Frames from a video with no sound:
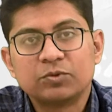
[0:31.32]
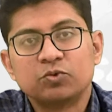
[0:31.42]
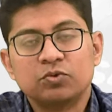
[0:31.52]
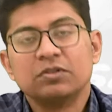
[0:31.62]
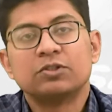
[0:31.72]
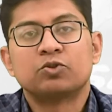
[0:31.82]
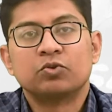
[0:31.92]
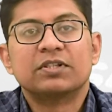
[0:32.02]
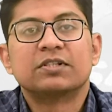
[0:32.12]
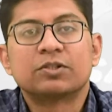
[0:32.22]
Students to
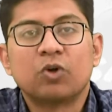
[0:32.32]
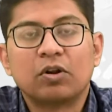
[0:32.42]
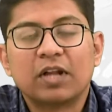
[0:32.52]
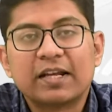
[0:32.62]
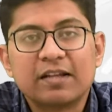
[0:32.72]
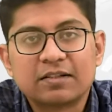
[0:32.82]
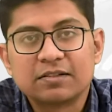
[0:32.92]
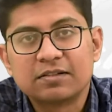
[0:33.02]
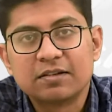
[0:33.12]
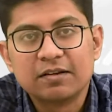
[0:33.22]
this online lecture
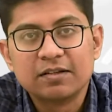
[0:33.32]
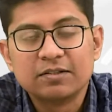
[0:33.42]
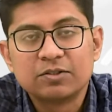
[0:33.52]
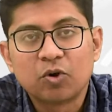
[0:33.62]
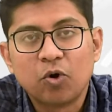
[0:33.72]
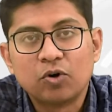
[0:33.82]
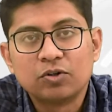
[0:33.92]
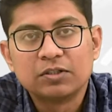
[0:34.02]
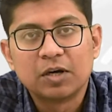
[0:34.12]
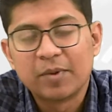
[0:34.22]
series
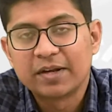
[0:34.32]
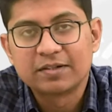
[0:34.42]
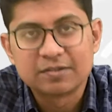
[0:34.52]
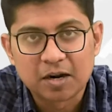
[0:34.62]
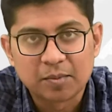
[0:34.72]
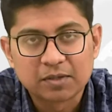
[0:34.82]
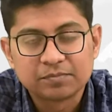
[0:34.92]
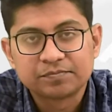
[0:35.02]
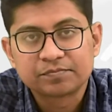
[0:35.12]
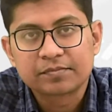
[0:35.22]
on American drama.
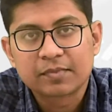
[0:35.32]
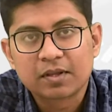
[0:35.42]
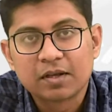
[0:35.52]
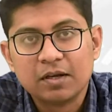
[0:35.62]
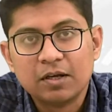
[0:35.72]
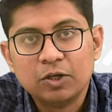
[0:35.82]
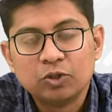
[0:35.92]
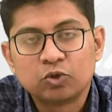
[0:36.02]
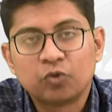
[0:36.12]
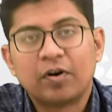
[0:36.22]

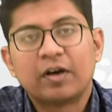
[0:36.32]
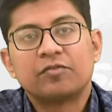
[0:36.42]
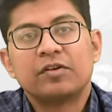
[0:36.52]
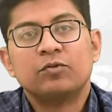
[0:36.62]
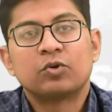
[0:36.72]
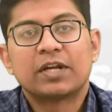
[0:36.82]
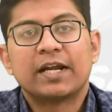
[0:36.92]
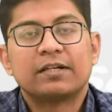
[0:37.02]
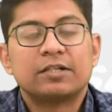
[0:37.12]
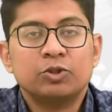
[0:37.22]
So far we have looked
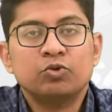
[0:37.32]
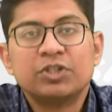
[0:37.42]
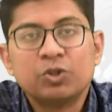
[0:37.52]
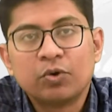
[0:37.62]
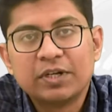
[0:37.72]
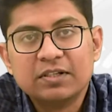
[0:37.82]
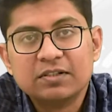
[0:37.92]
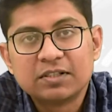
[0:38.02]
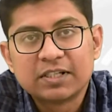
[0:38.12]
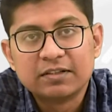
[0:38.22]
at Eugene
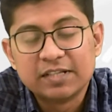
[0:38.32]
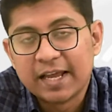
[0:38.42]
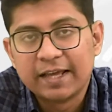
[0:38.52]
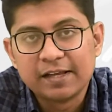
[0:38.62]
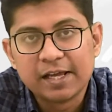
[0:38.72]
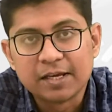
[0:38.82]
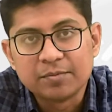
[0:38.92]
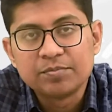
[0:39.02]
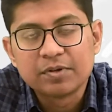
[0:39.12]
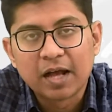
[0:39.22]
O'Neill's The Hairy
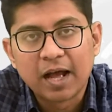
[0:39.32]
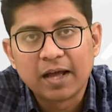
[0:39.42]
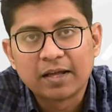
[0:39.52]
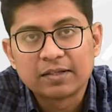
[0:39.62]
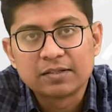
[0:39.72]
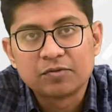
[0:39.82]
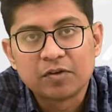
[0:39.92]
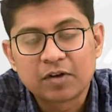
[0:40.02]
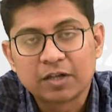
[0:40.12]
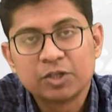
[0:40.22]
Ape, and we
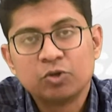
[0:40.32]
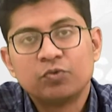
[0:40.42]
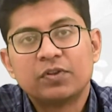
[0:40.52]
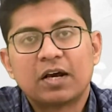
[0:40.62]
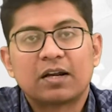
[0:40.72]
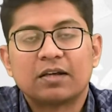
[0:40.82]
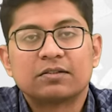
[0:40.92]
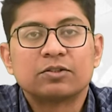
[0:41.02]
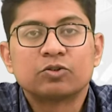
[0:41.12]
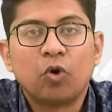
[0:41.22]
have continued with our
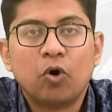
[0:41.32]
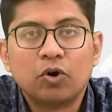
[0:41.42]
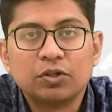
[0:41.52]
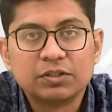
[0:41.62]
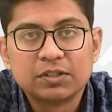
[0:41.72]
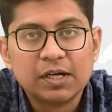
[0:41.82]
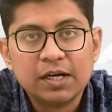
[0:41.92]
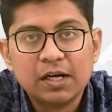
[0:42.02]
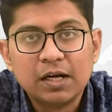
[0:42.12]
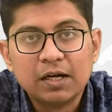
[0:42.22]
classes on
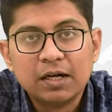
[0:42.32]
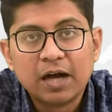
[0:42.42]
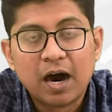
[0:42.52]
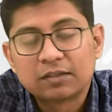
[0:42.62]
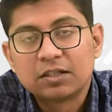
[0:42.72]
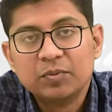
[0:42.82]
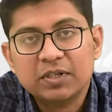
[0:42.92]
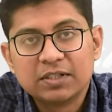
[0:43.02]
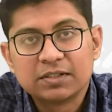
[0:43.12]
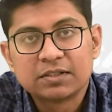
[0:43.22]
Arthur
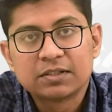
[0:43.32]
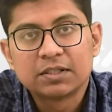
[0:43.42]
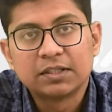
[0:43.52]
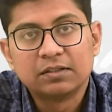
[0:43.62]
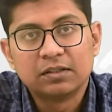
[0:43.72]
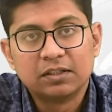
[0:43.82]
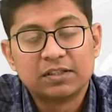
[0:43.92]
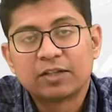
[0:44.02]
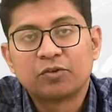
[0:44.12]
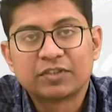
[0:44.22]
Miller's The
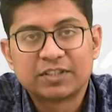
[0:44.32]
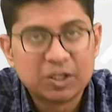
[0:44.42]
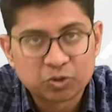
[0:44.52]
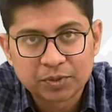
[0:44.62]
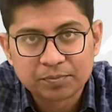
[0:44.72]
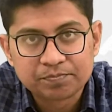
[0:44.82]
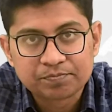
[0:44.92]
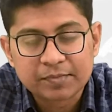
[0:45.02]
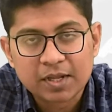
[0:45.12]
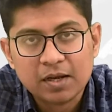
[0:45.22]
Death of a Salesman.
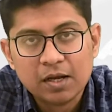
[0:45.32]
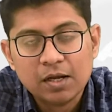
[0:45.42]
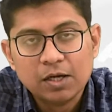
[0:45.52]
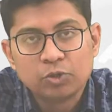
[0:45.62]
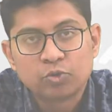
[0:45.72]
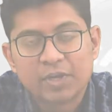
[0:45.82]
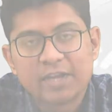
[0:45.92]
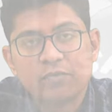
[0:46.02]
Today we